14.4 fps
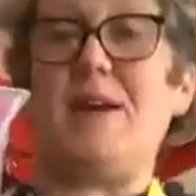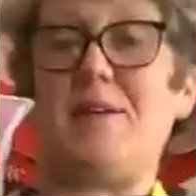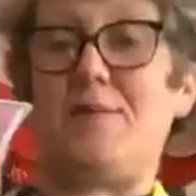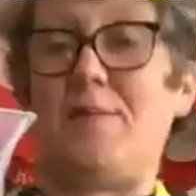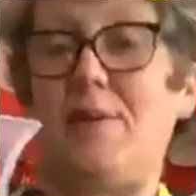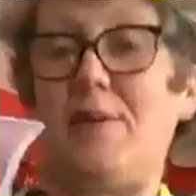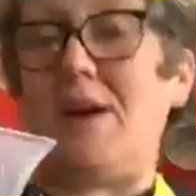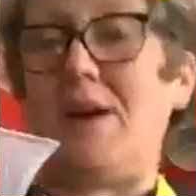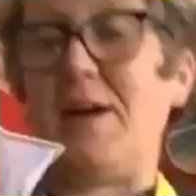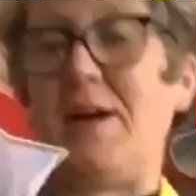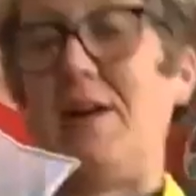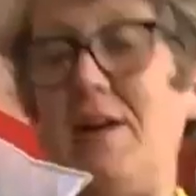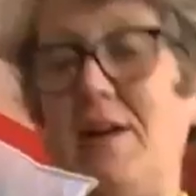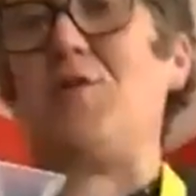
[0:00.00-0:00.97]
mine,
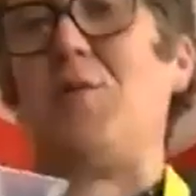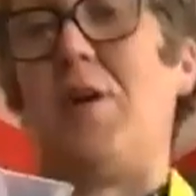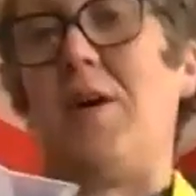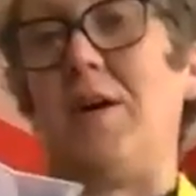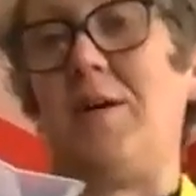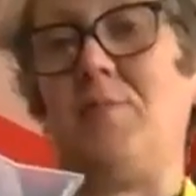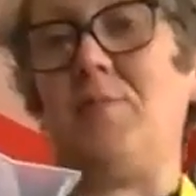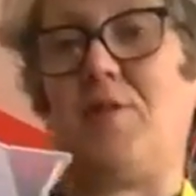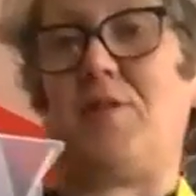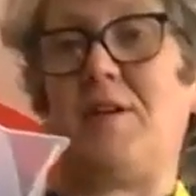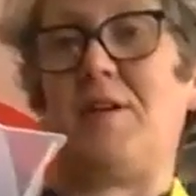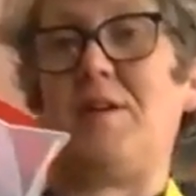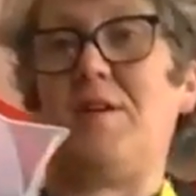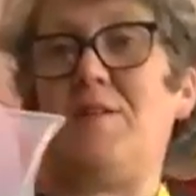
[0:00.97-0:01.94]
so I'm
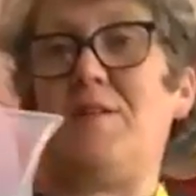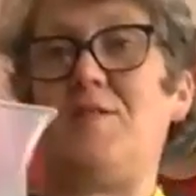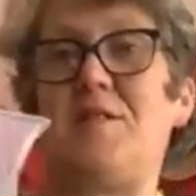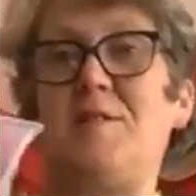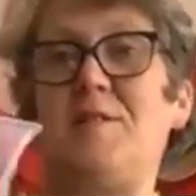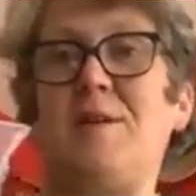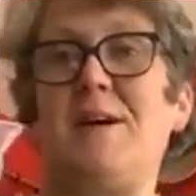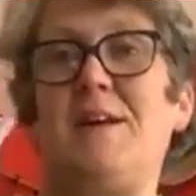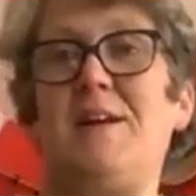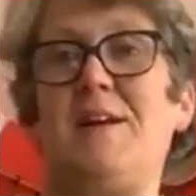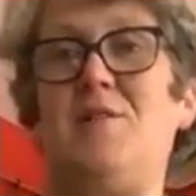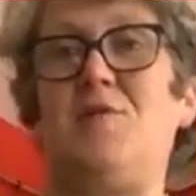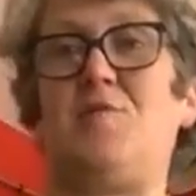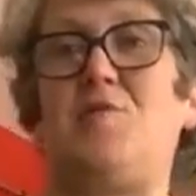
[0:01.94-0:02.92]
gonna turn mine
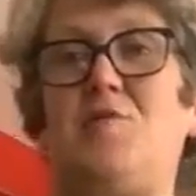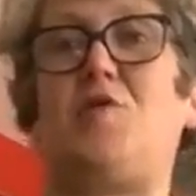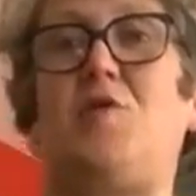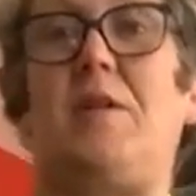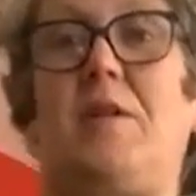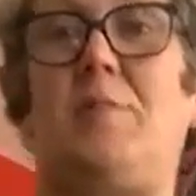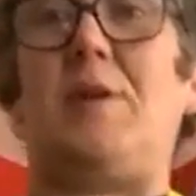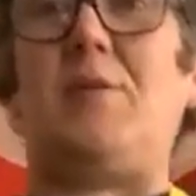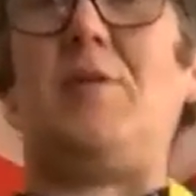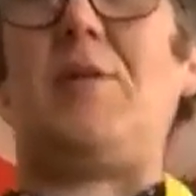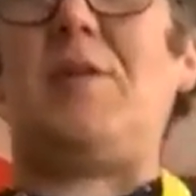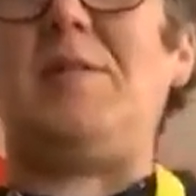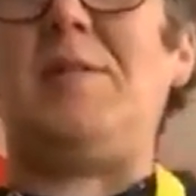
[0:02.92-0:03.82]
into chocolate milk.